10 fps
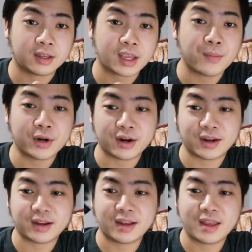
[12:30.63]
camera
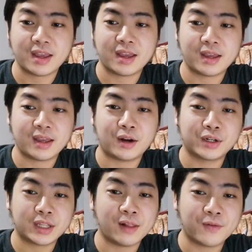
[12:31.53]
or
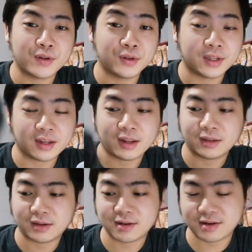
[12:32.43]
cell phone using
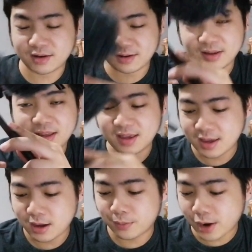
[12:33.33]
this
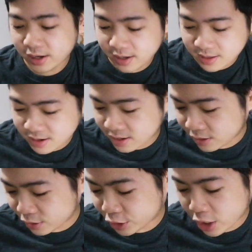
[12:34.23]
bracket and
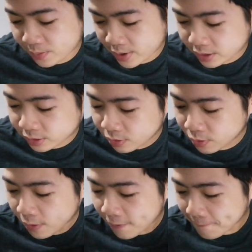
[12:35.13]
your tripod.
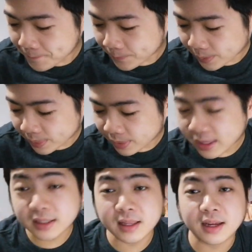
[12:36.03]
So
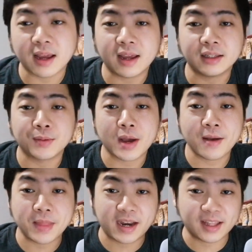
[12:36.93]
next thing, guys,
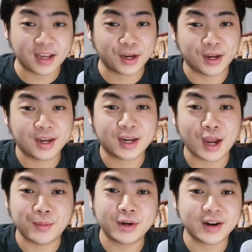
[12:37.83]
diba? Nanatay
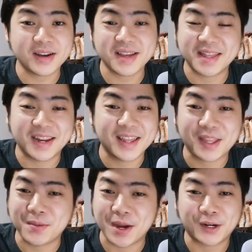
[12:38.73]
camera,
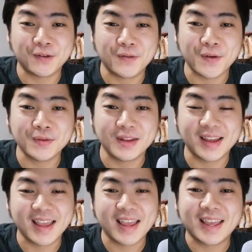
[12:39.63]
nanatay microphone.
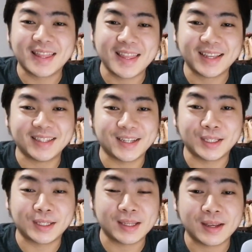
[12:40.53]
Next
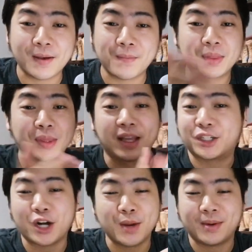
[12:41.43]
is the
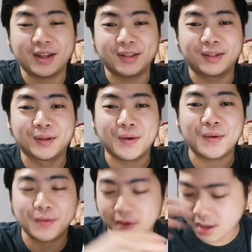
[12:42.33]
tripod.
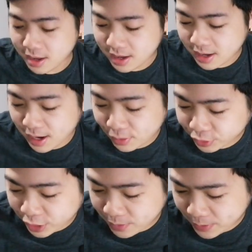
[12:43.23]
So,
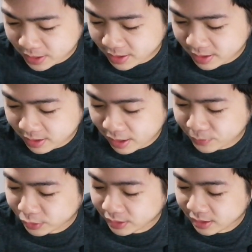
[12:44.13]
akong tripod that
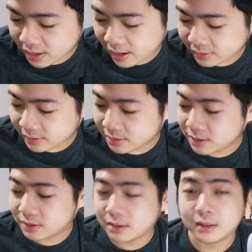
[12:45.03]
I'm using, guys, is
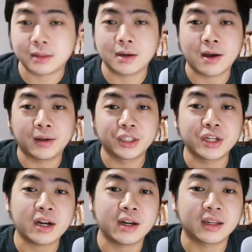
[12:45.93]
just this
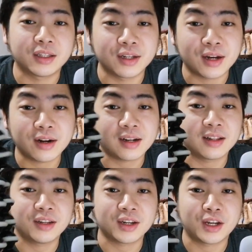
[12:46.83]
generic
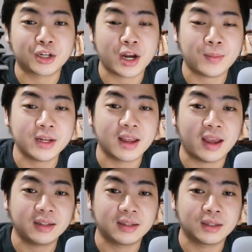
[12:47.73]
lang ni siya nga tripod,
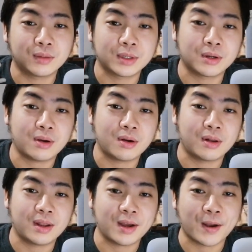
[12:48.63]
guys. This is what you call
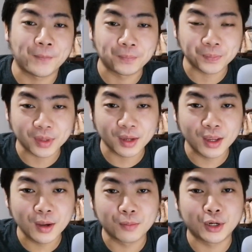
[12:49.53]

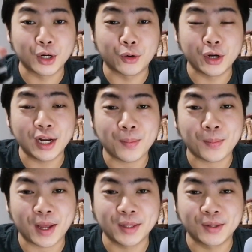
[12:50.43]
gorilla
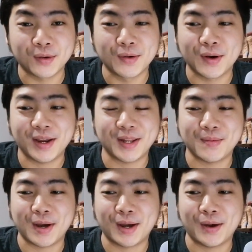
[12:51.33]
pod kunuhay,
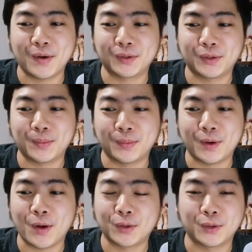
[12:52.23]
diba?
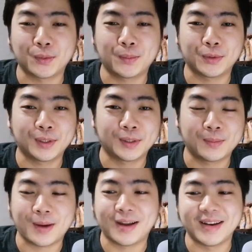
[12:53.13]
Octopus
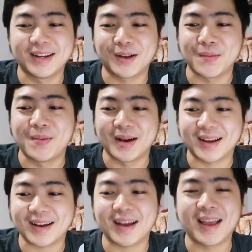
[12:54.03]
pod,
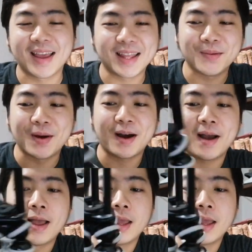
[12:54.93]
kumbaga, diba?